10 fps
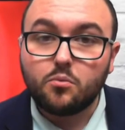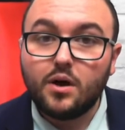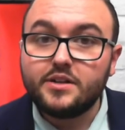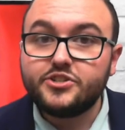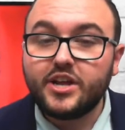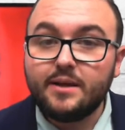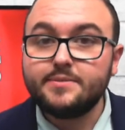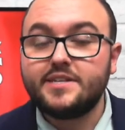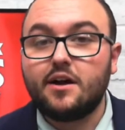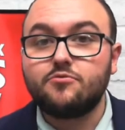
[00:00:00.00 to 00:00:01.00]
What
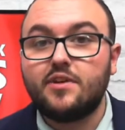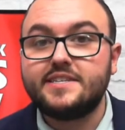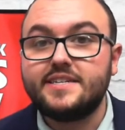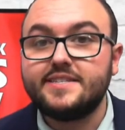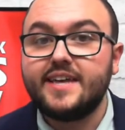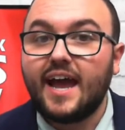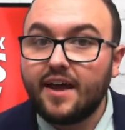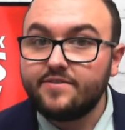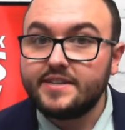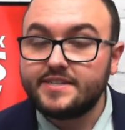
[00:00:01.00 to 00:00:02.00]
Jamestown residents
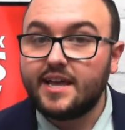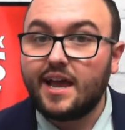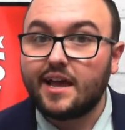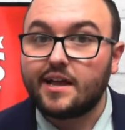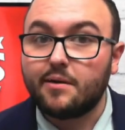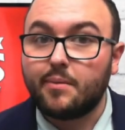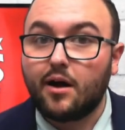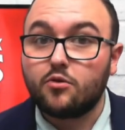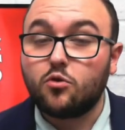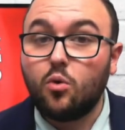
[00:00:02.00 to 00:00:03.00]
have to say
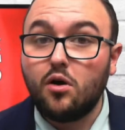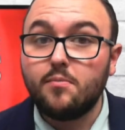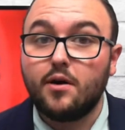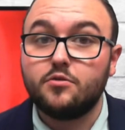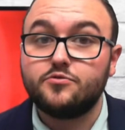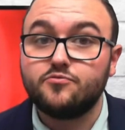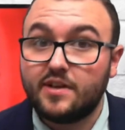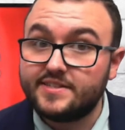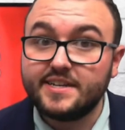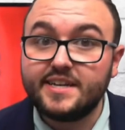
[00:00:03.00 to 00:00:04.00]
about Cuomo's
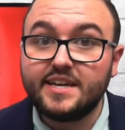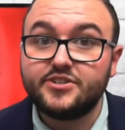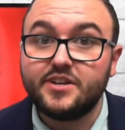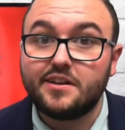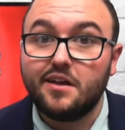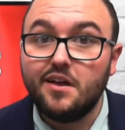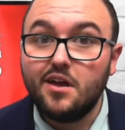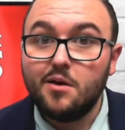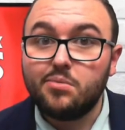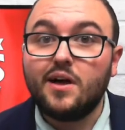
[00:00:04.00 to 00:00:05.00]
resignation.
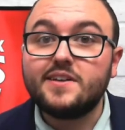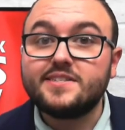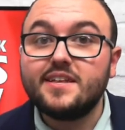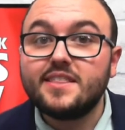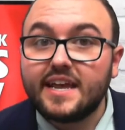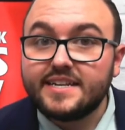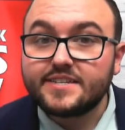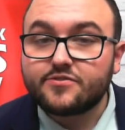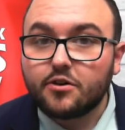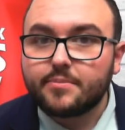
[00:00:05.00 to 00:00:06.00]
Plus, the
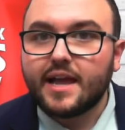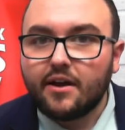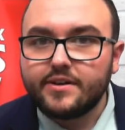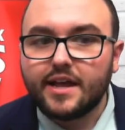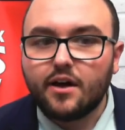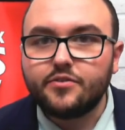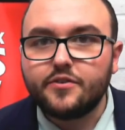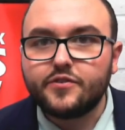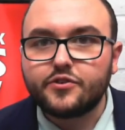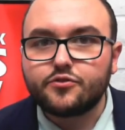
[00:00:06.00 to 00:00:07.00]
latest from county health
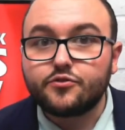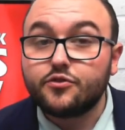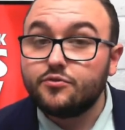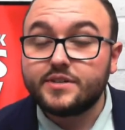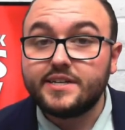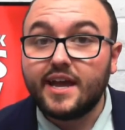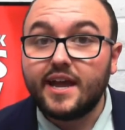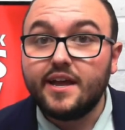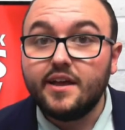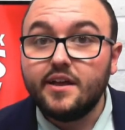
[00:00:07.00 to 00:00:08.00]
officials who
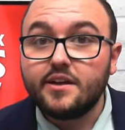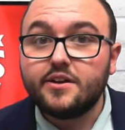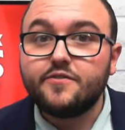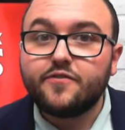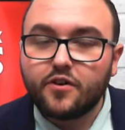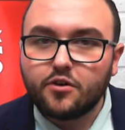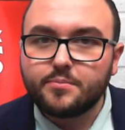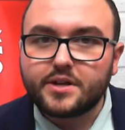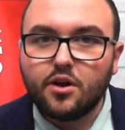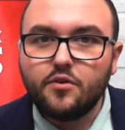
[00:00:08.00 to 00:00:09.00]
today
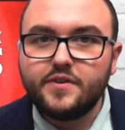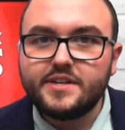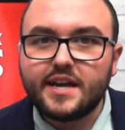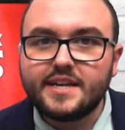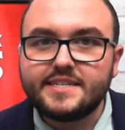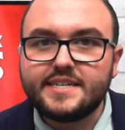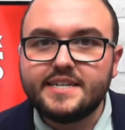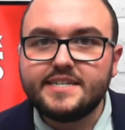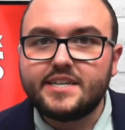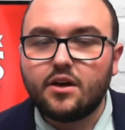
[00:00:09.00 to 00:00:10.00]
confirmed
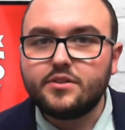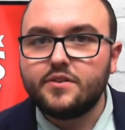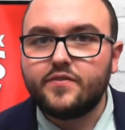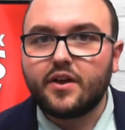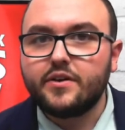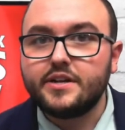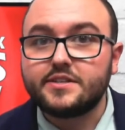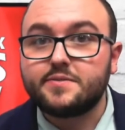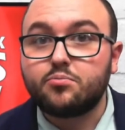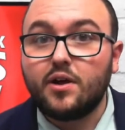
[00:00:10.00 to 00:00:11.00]
COVID-19 Delta variant
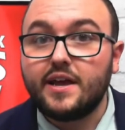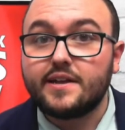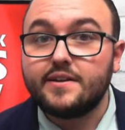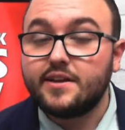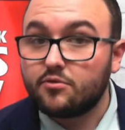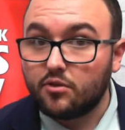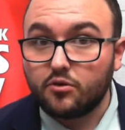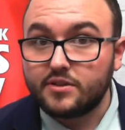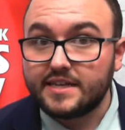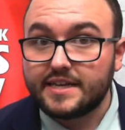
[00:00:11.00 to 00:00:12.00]
spread here
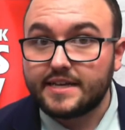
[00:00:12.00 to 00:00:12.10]
locally.